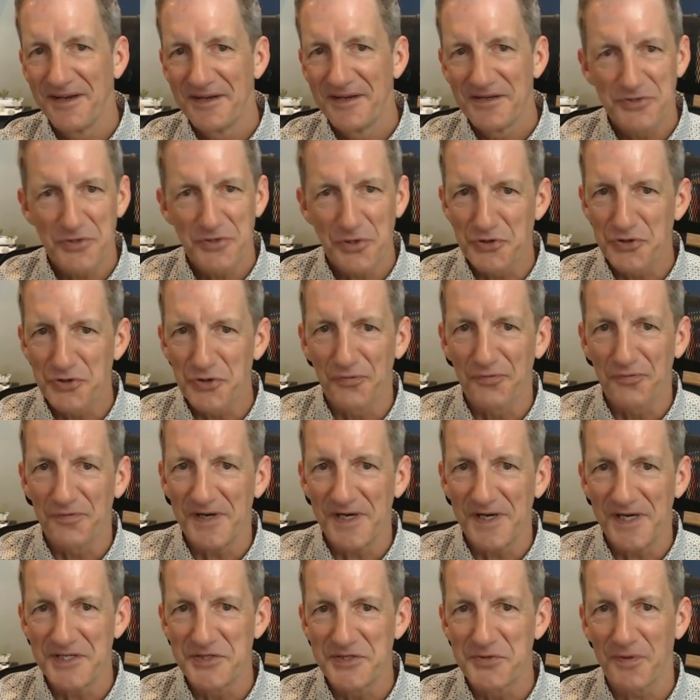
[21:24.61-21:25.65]
social
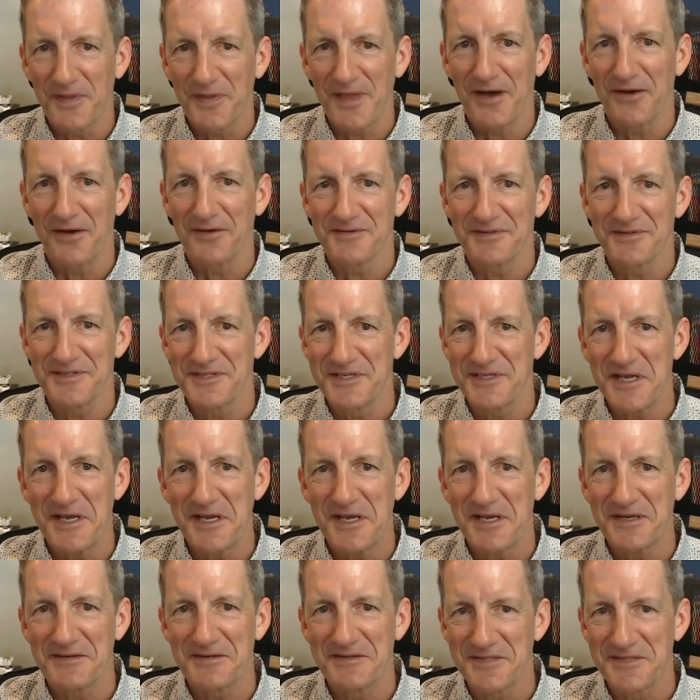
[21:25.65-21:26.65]
feeds without seeing